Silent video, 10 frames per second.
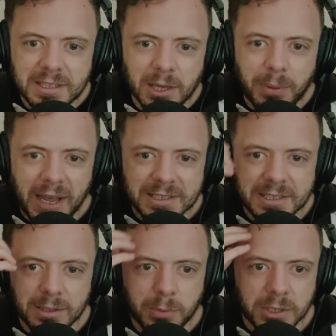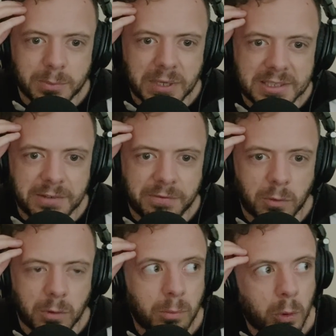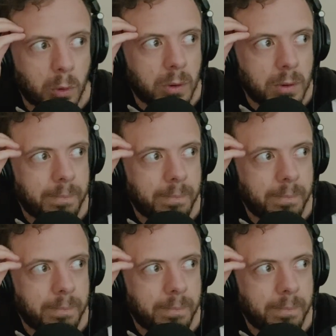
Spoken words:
the capacity and the possibility for a more